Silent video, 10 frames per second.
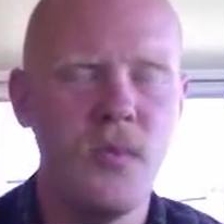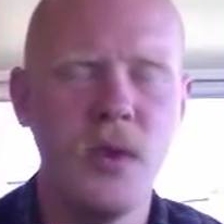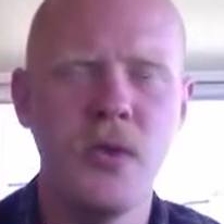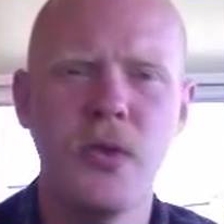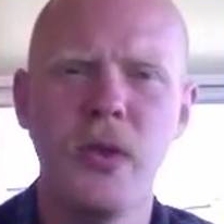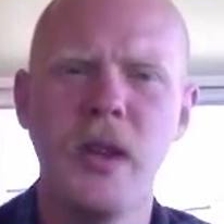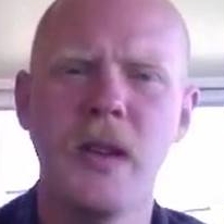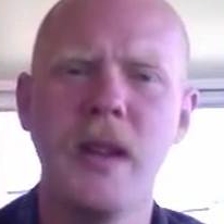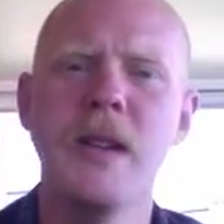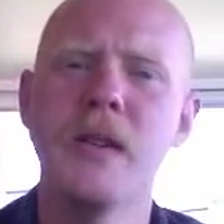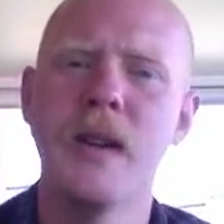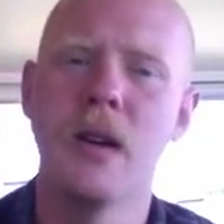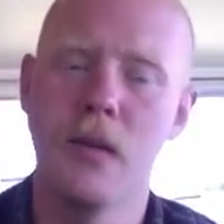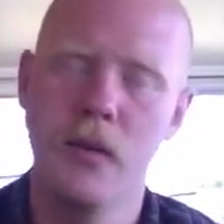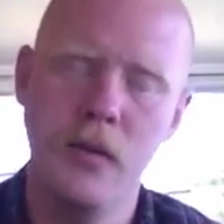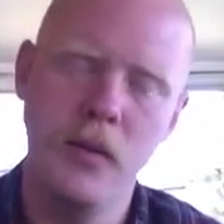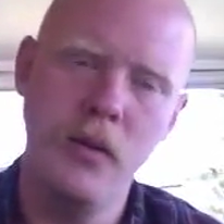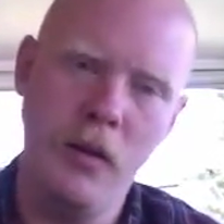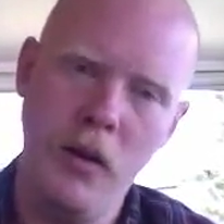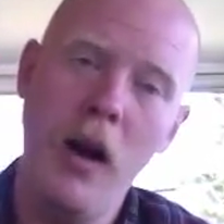Julian Lage that are
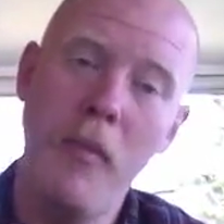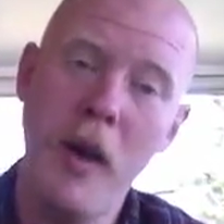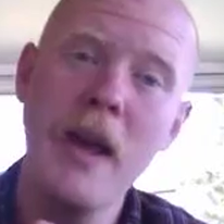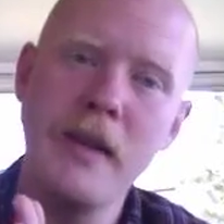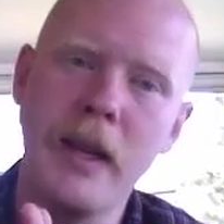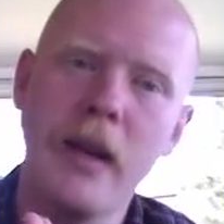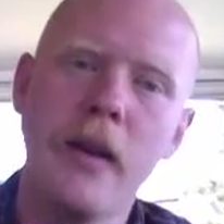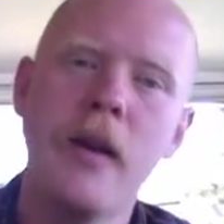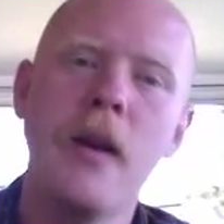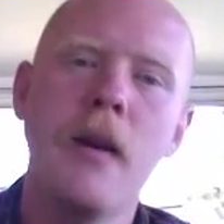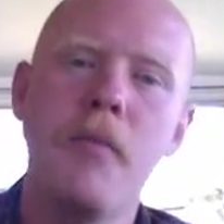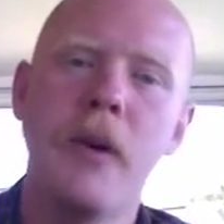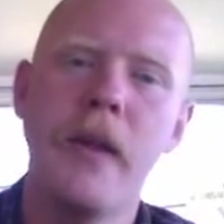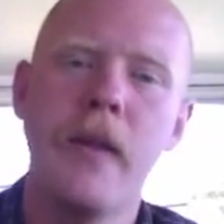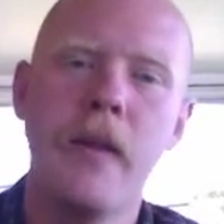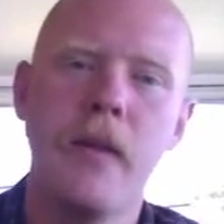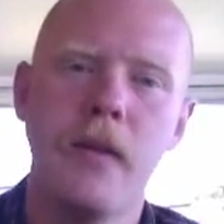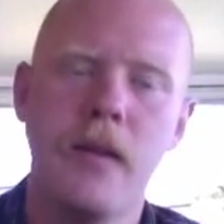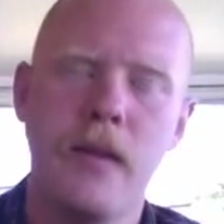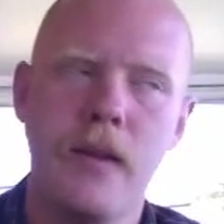amazing, but
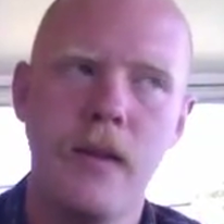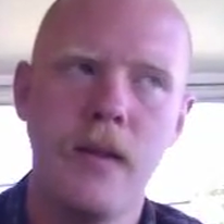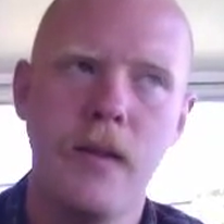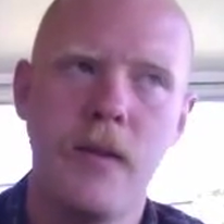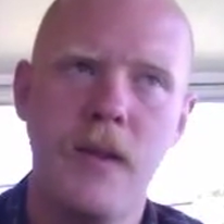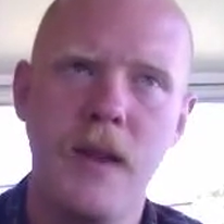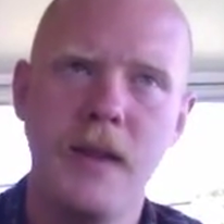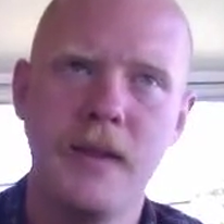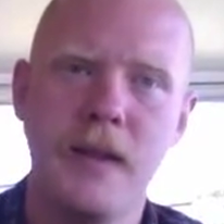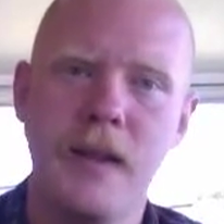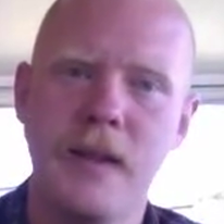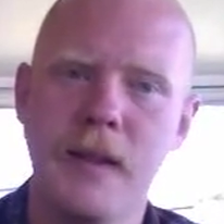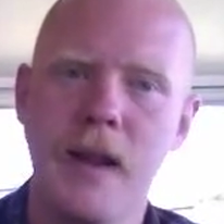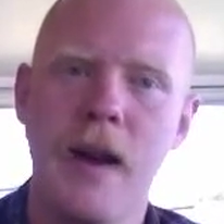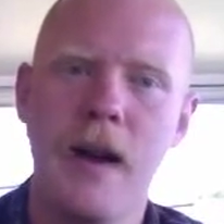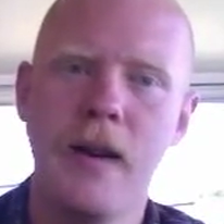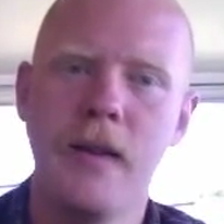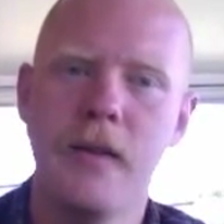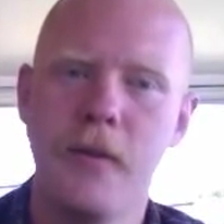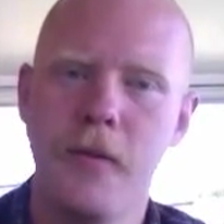this is not
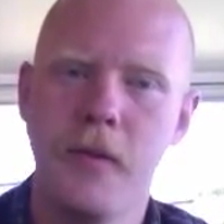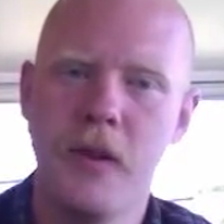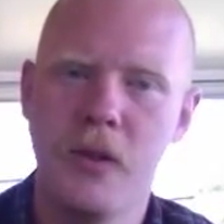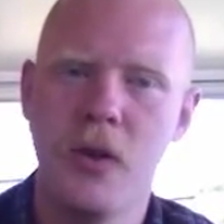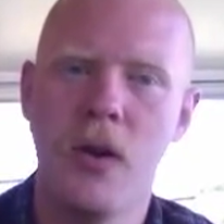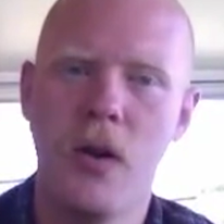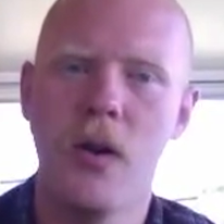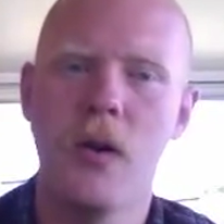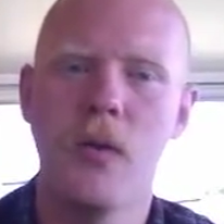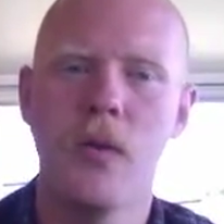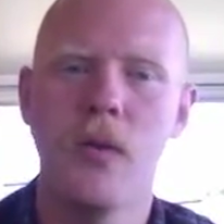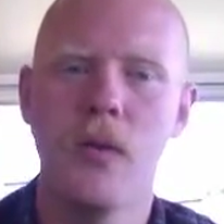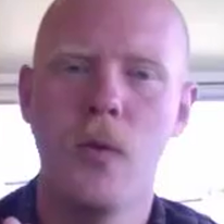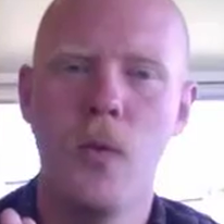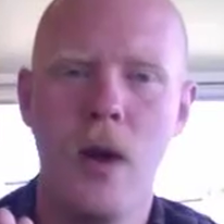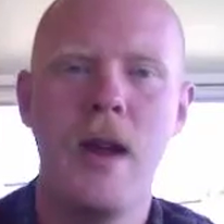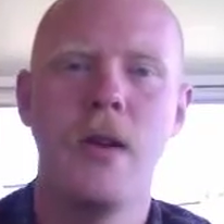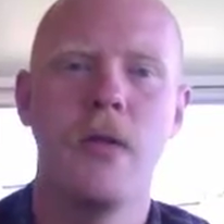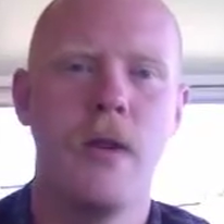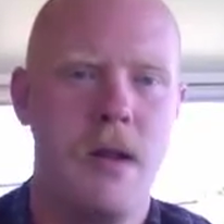guitar
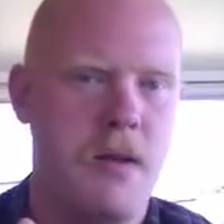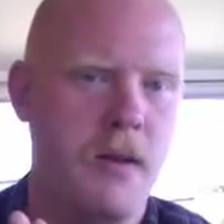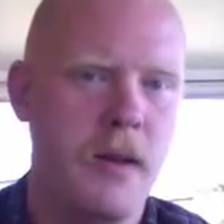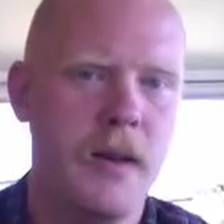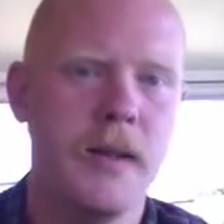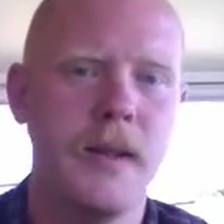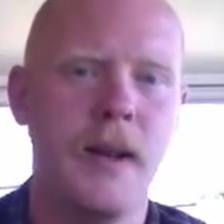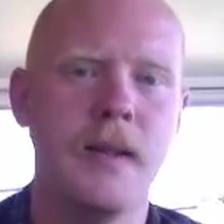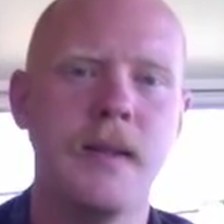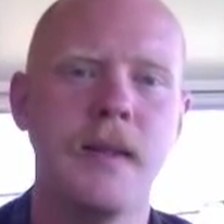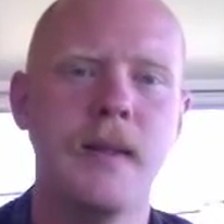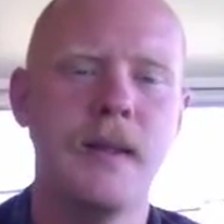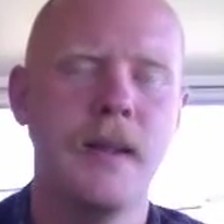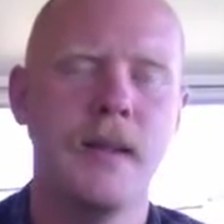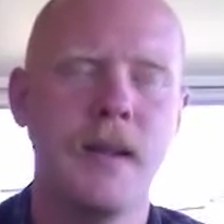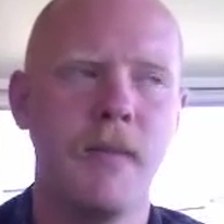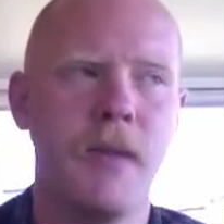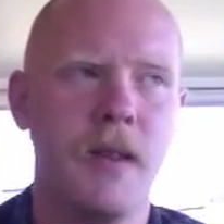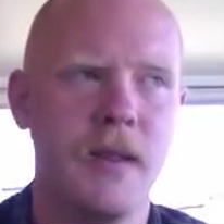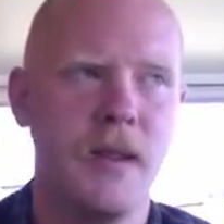wankery in a sense. This isn't
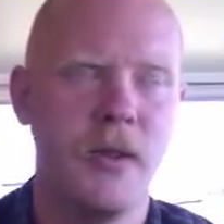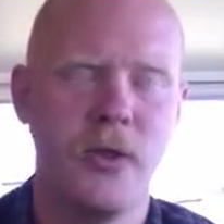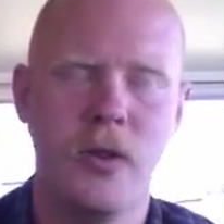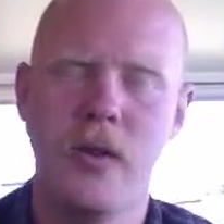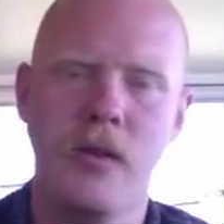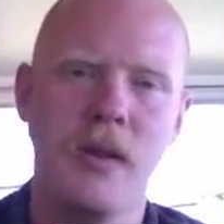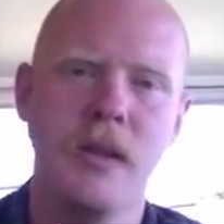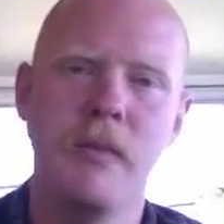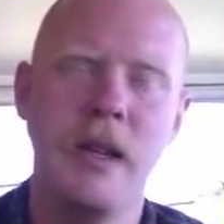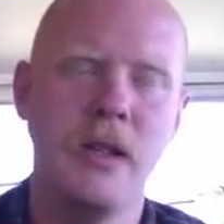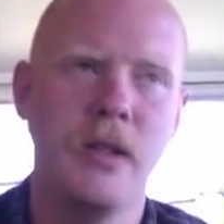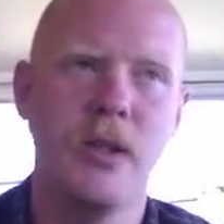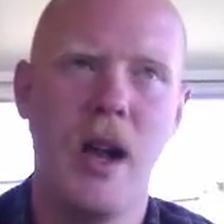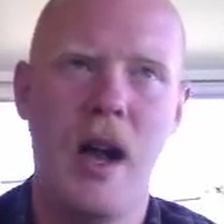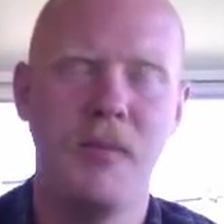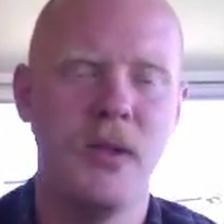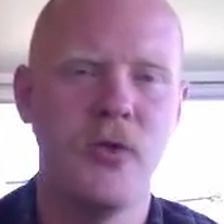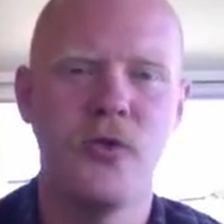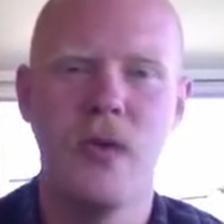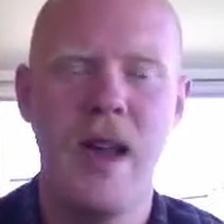something that's going to show you these amazing chops and
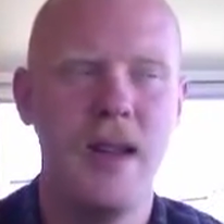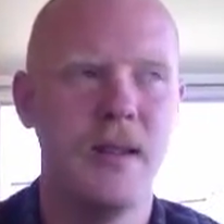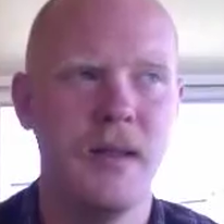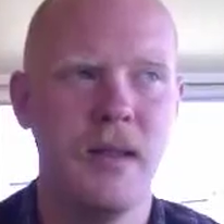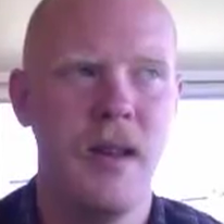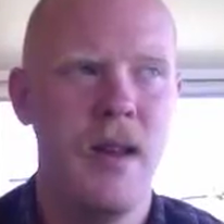shreds and